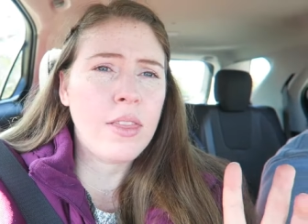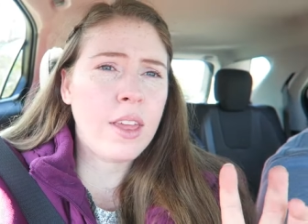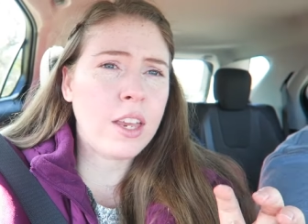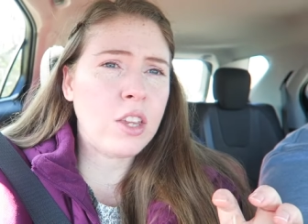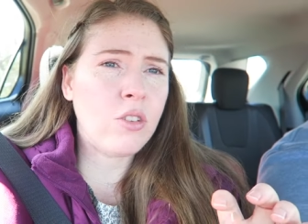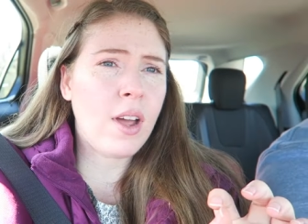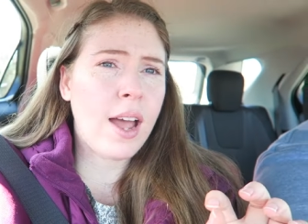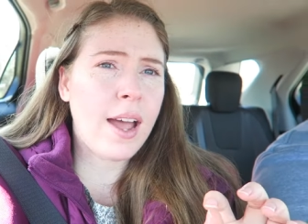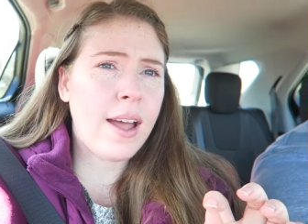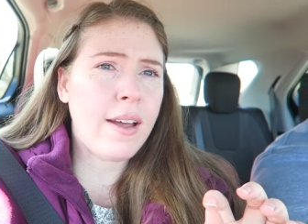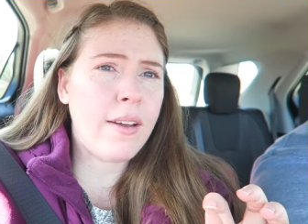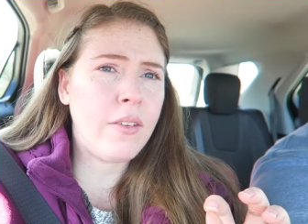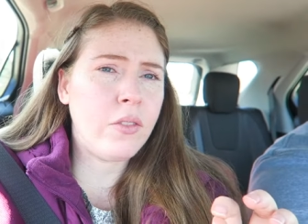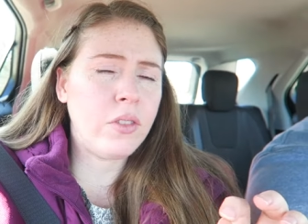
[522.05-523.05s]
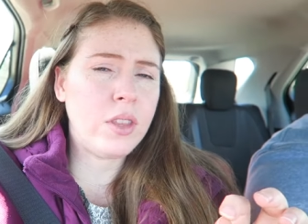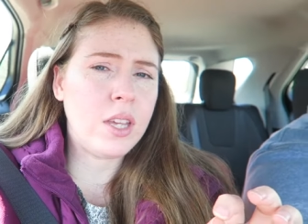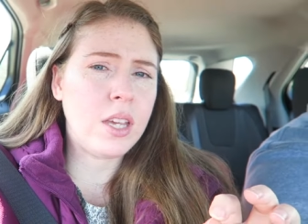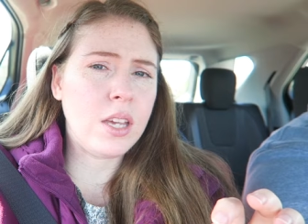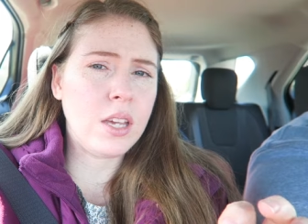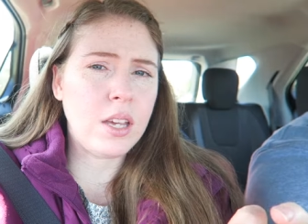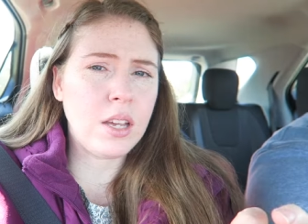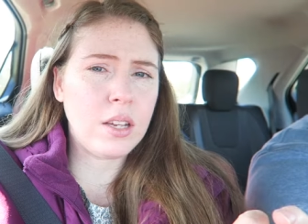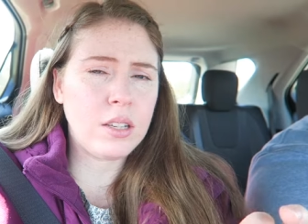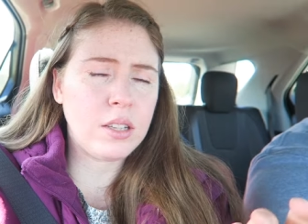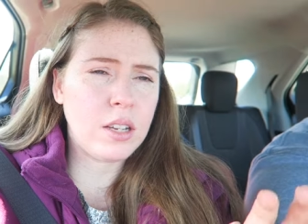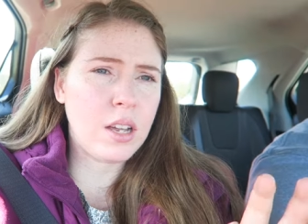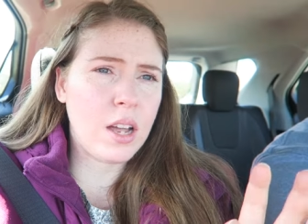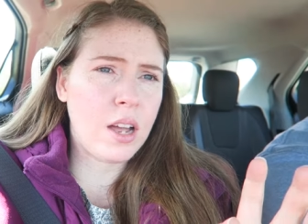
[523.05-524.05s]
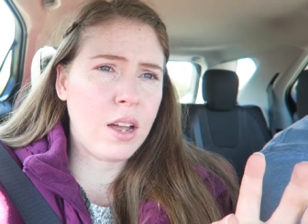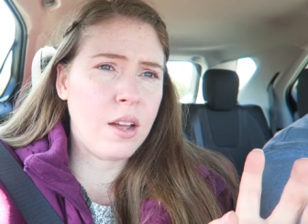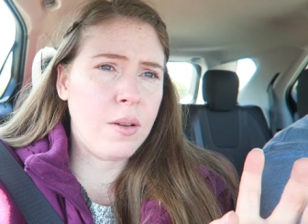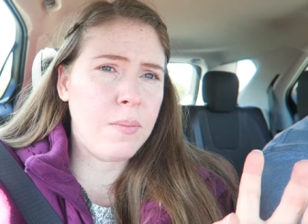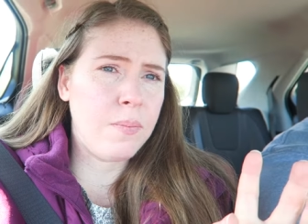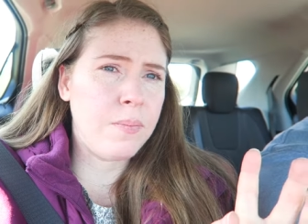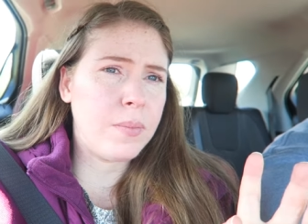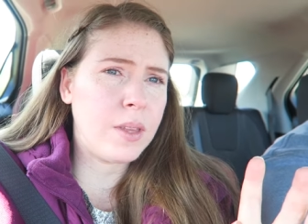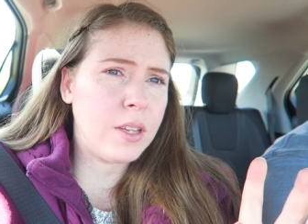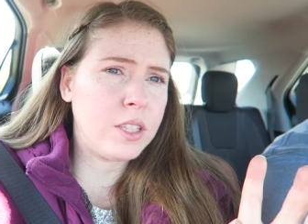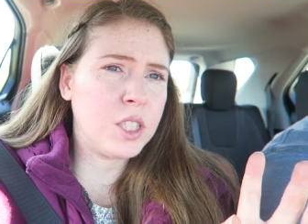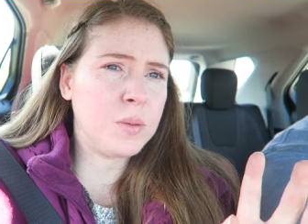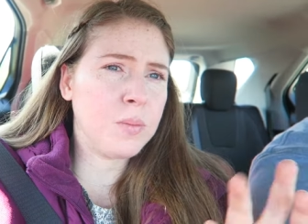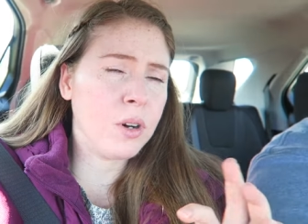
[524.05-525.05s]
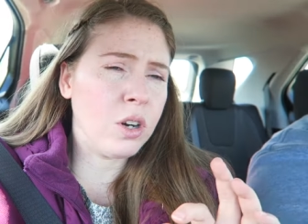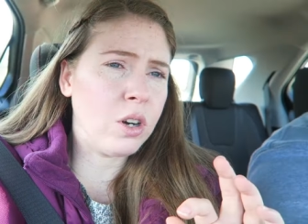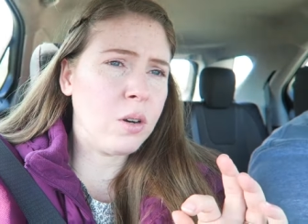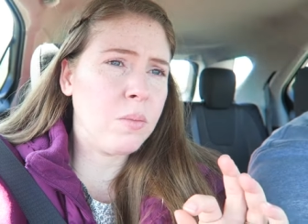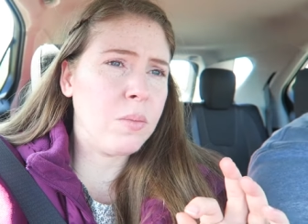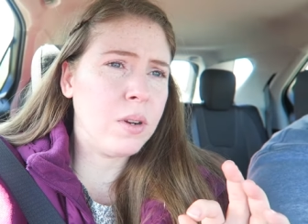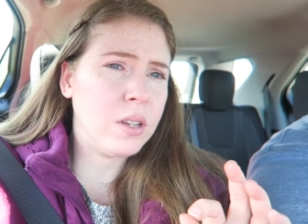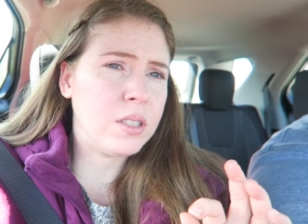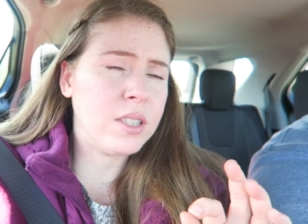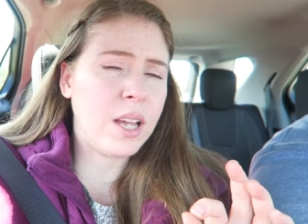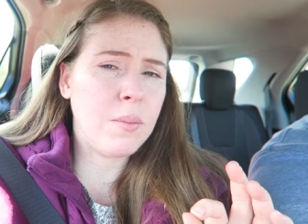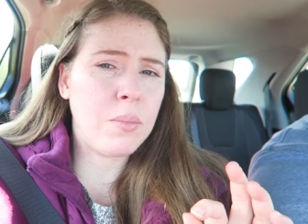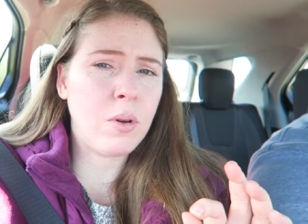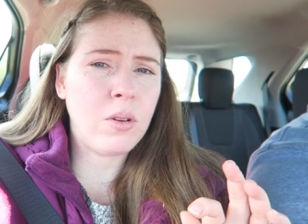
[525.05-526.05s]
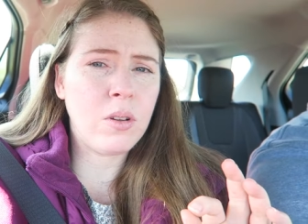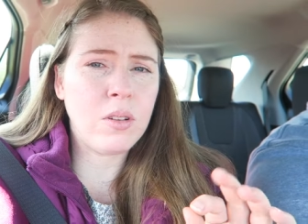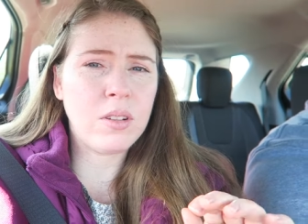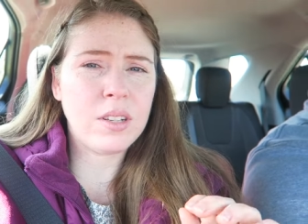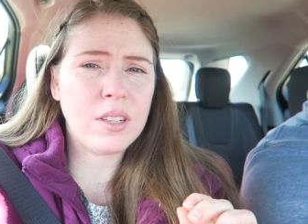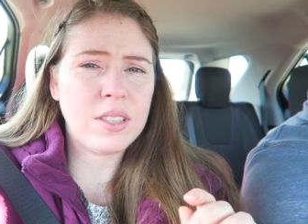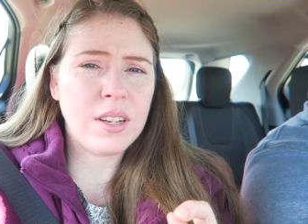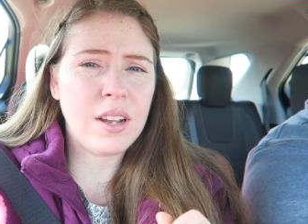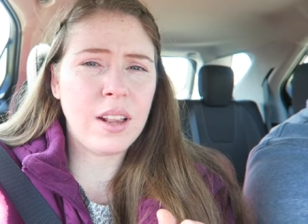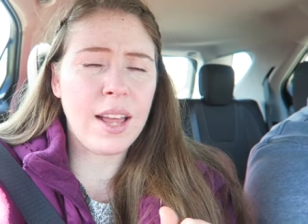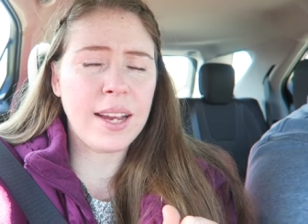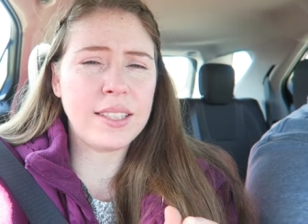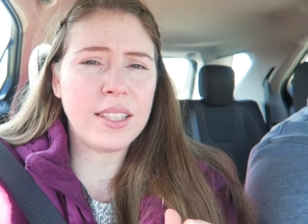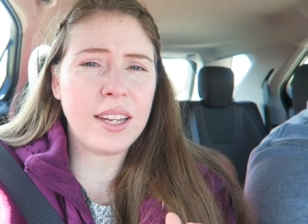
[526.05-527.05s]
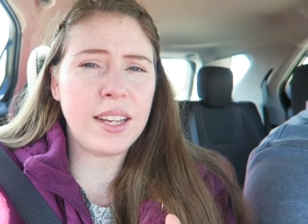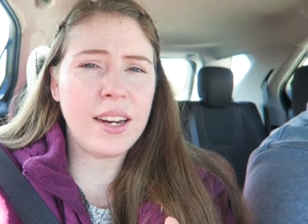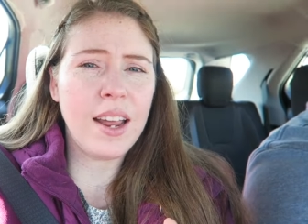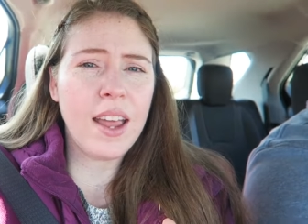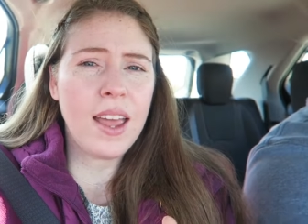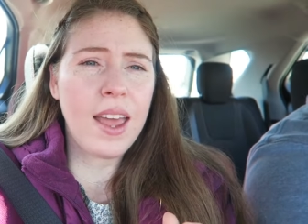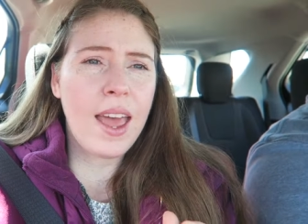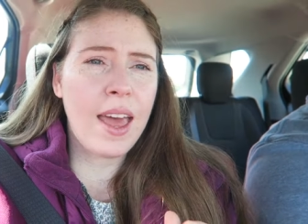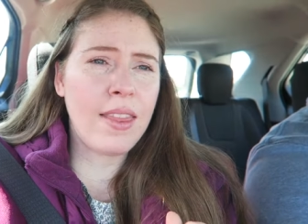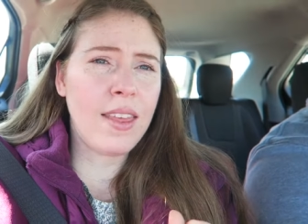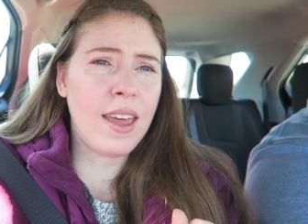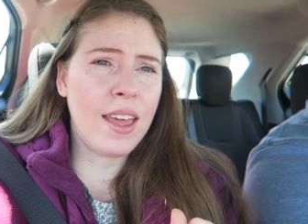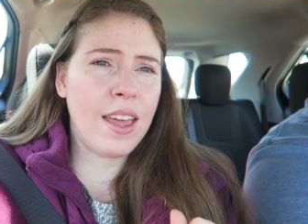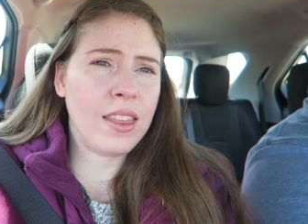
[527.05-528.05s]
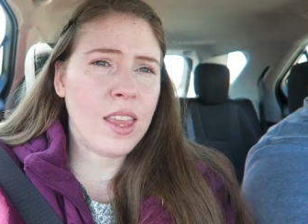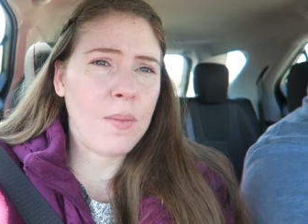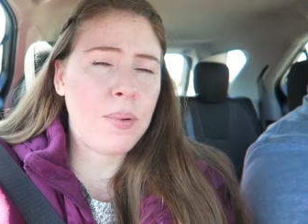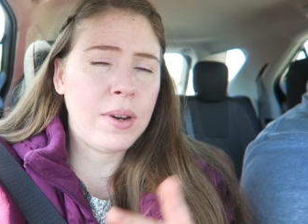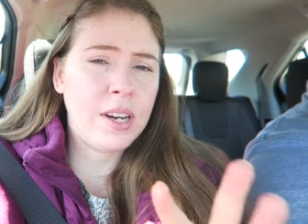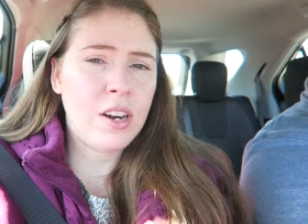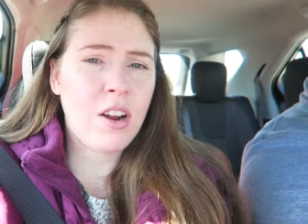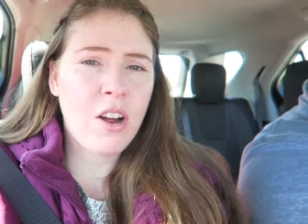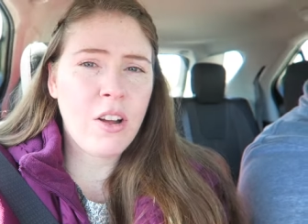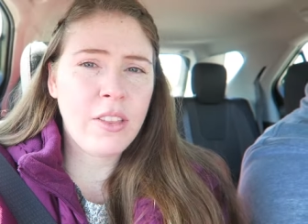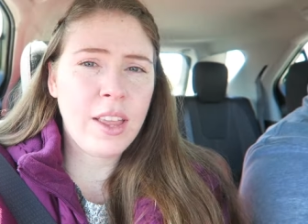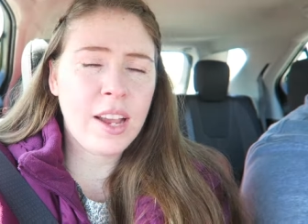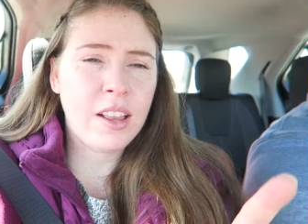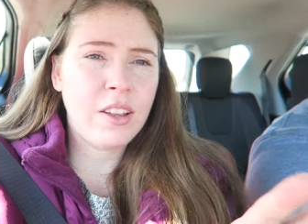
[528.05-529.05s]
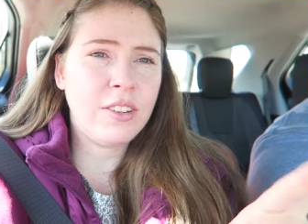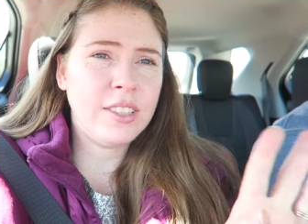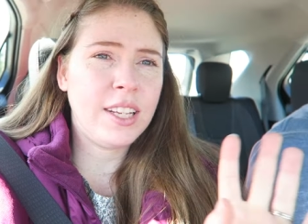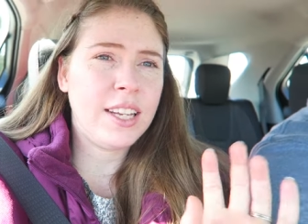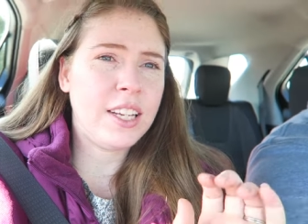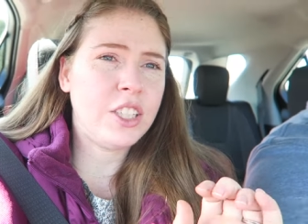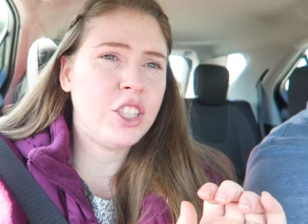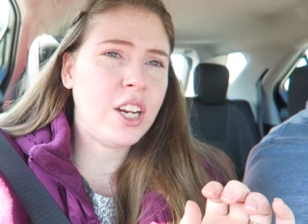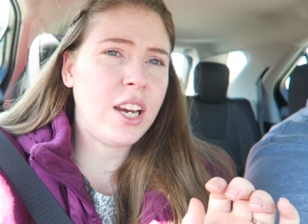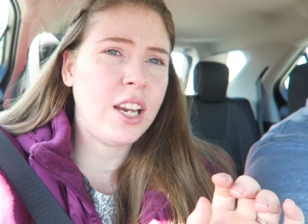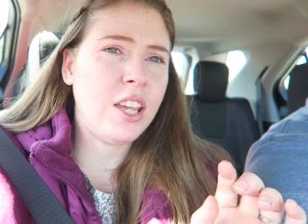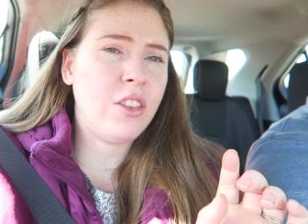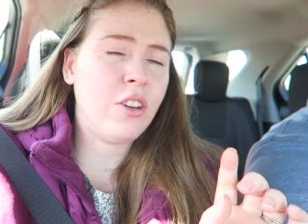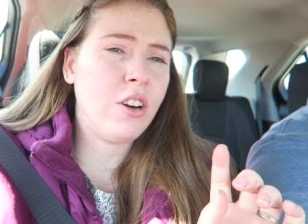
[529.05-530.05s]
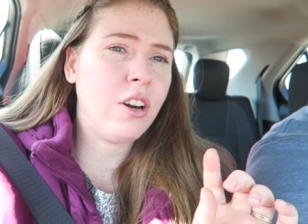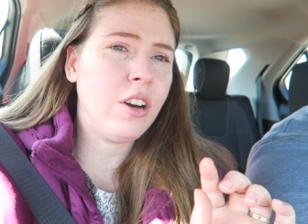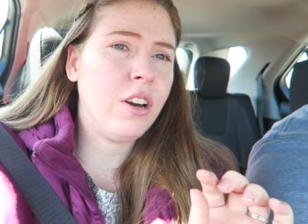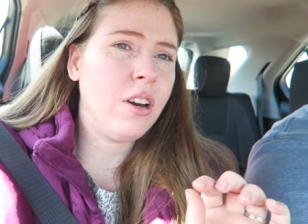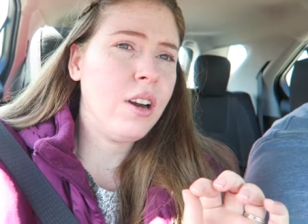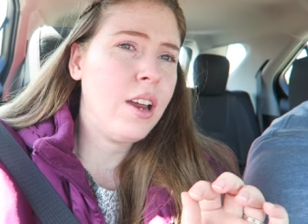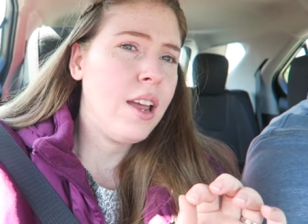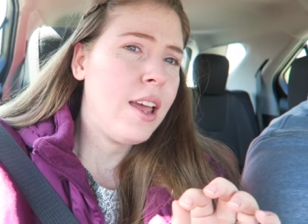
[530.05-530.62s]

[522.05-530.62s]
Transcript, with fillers: then you have the um, sperm sample collected, and then they put it all in like a little dish and either,